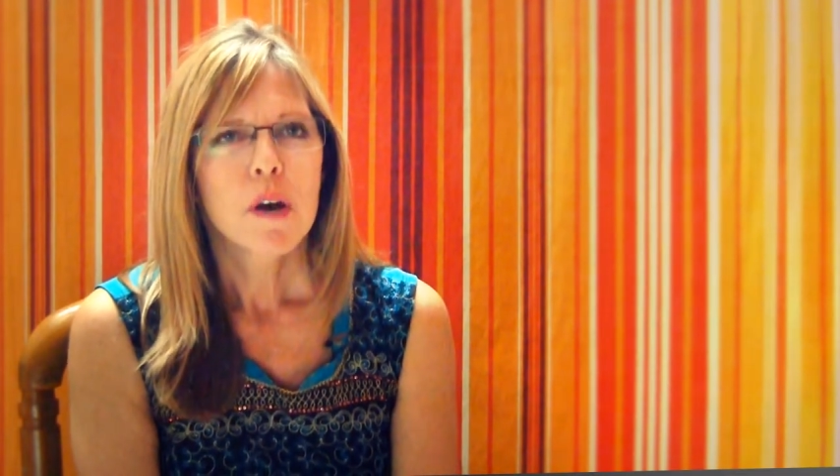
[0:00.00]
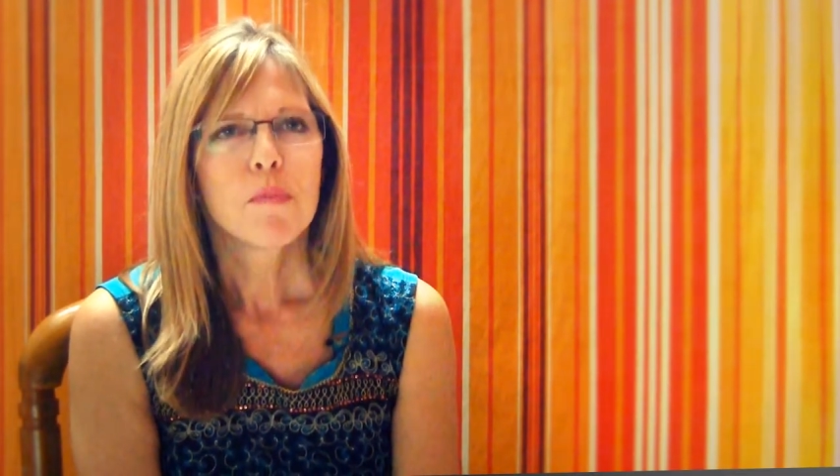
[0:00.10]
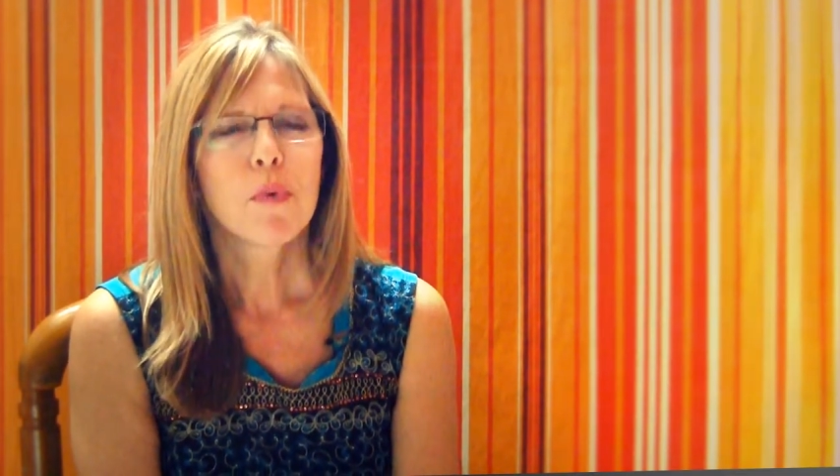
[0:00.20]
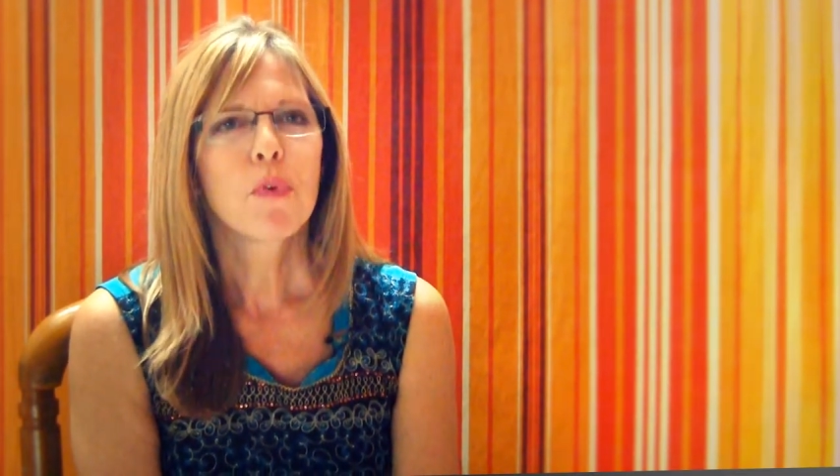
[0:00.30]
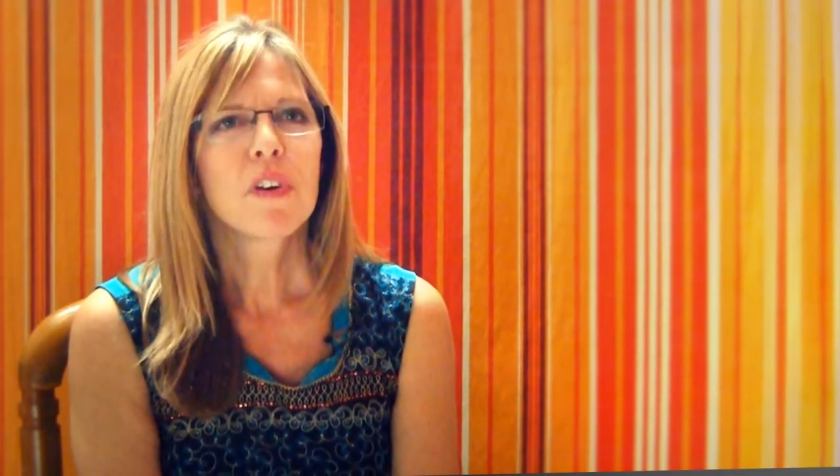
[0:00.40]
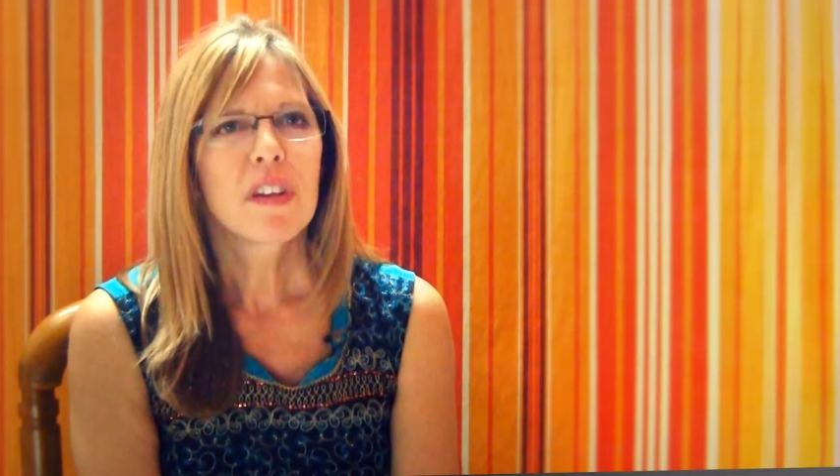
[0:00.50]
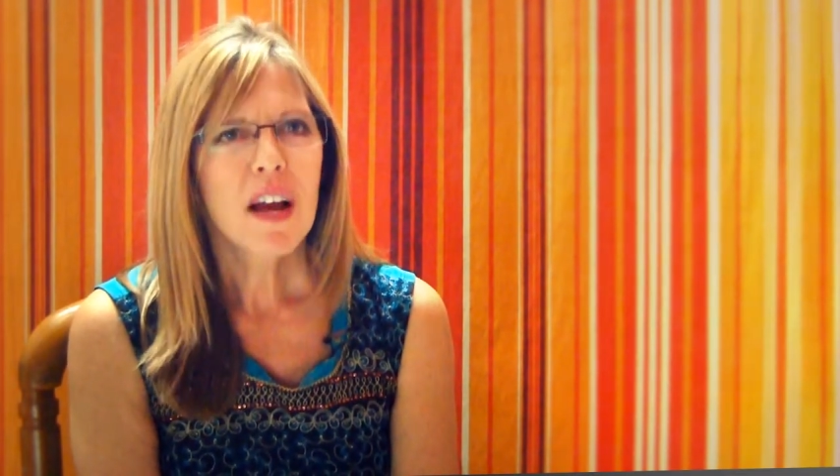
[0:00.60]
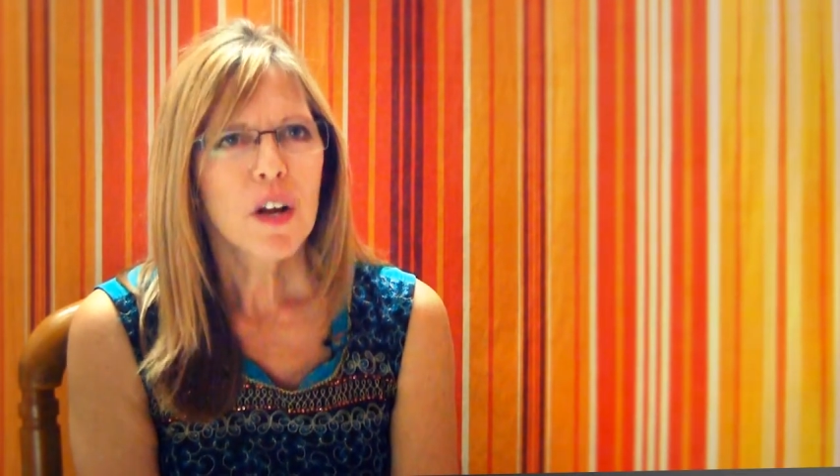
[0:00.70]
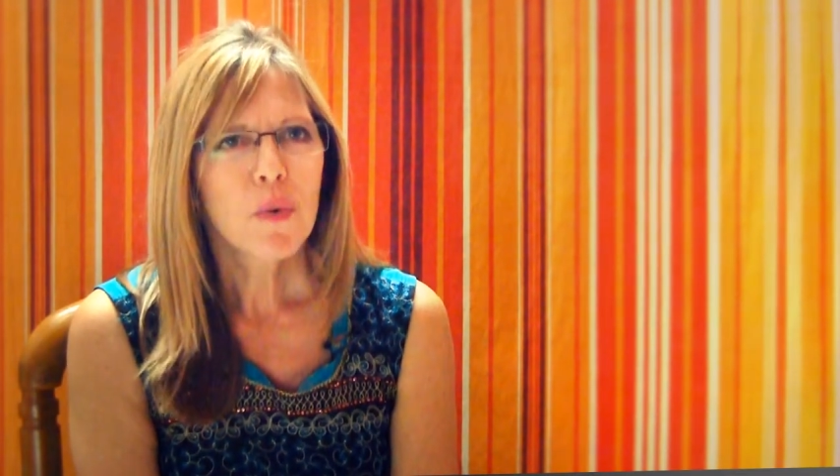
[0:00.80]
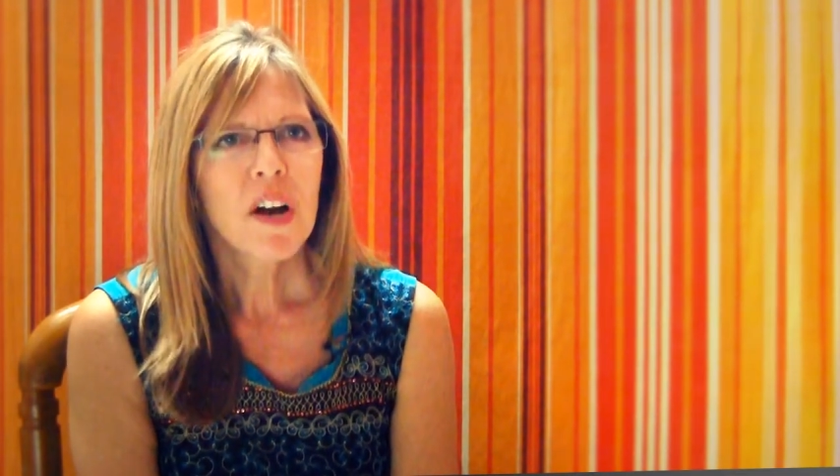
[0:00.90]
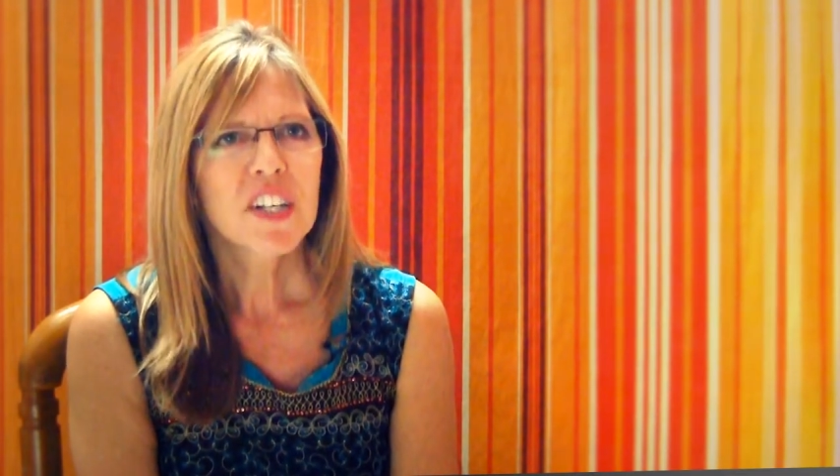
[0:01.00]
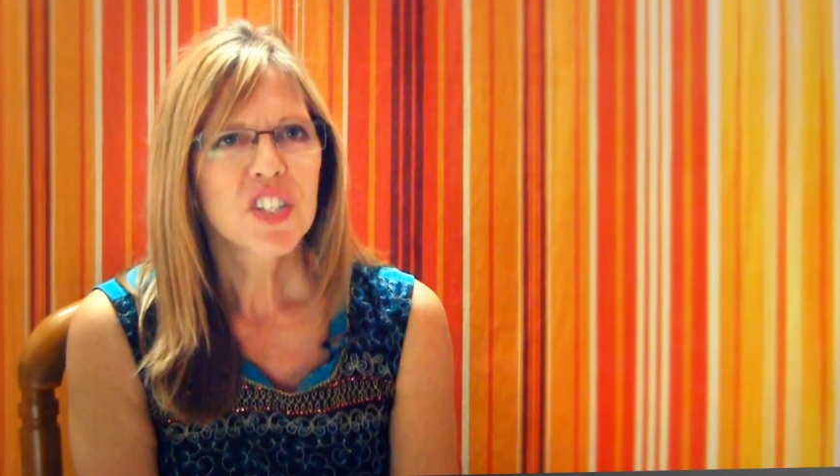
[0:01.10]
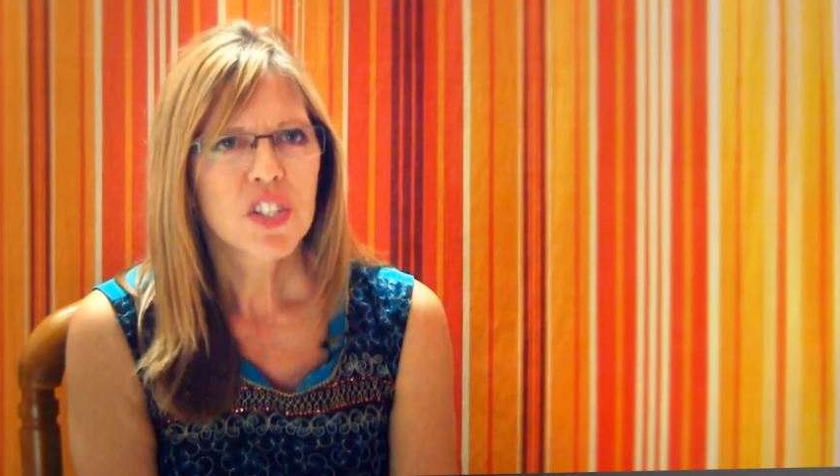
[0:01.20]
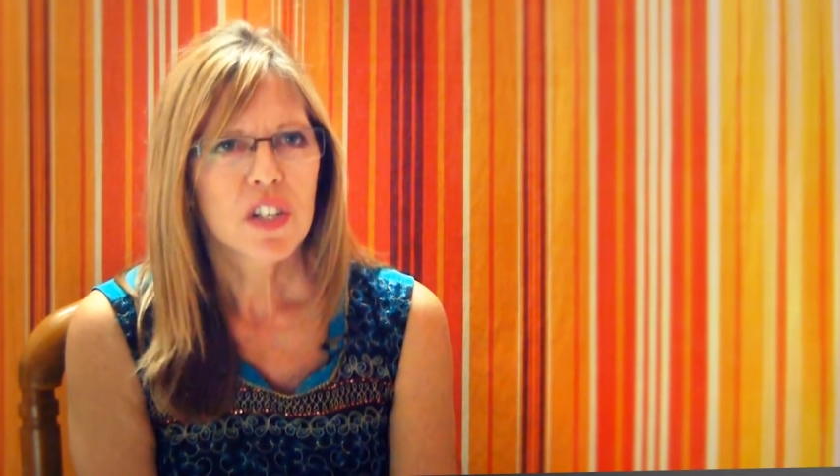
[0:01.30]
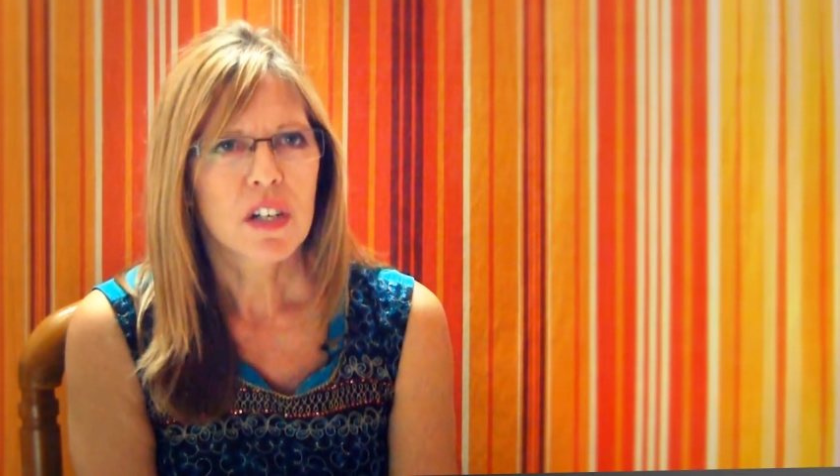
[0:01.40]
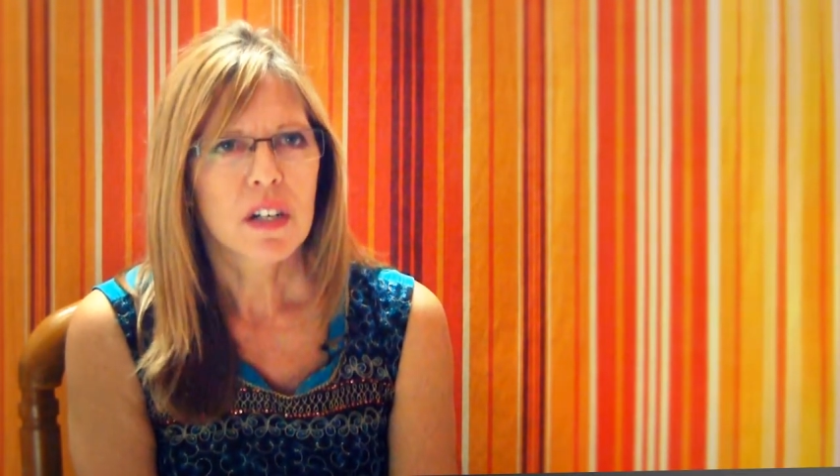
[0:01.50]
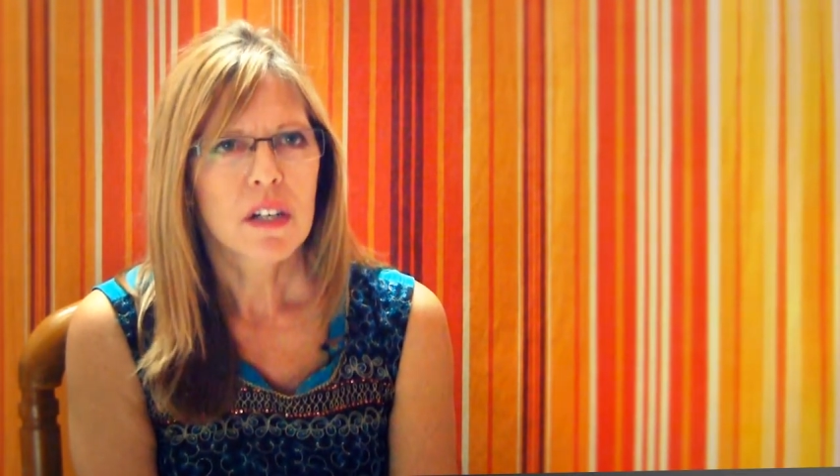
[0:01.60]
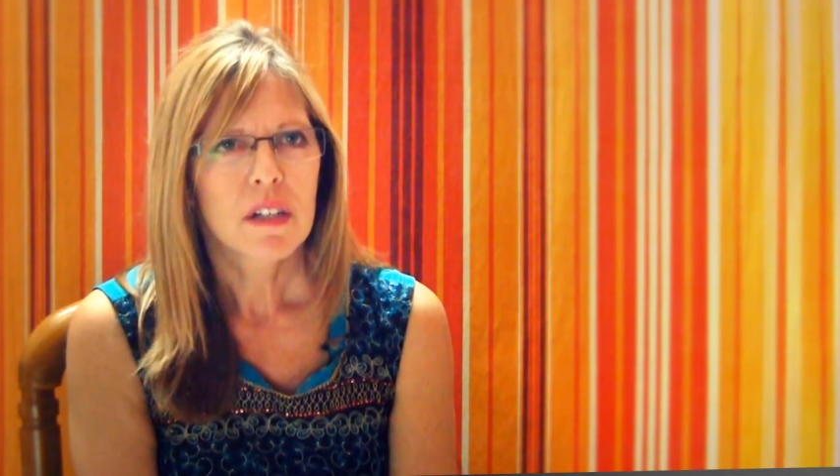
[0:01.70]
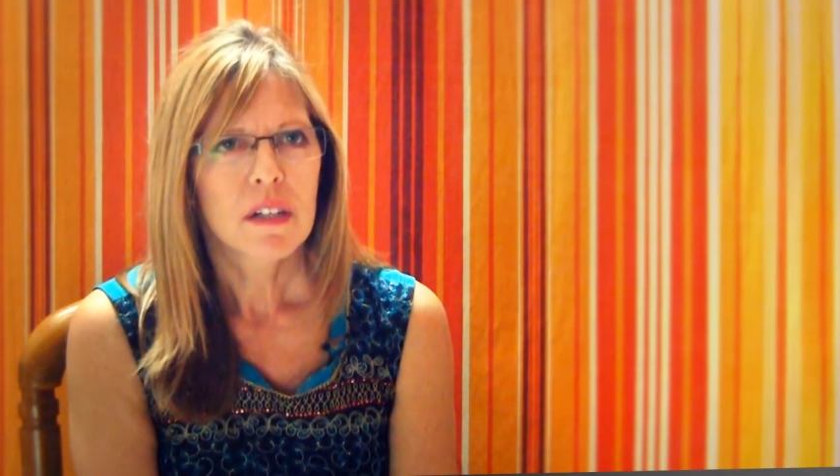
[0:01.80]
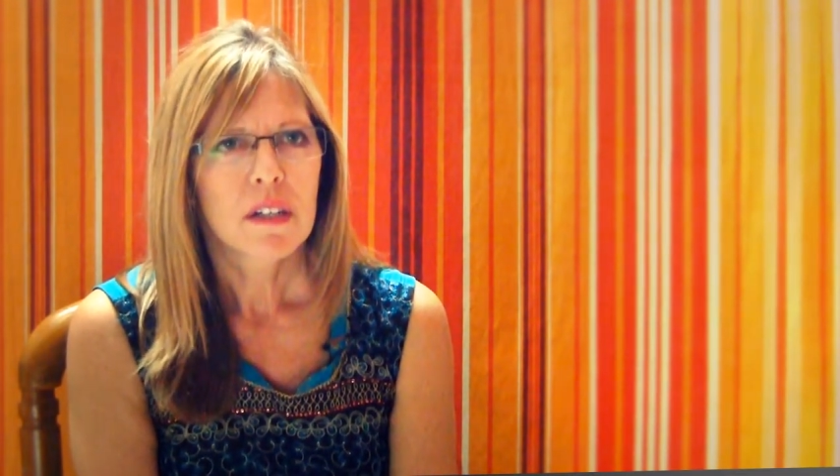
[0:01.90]
But we're not quite
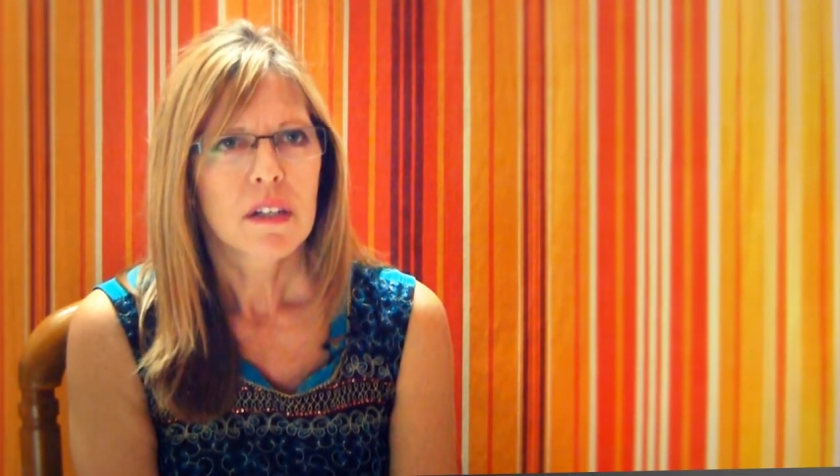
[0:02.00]
sure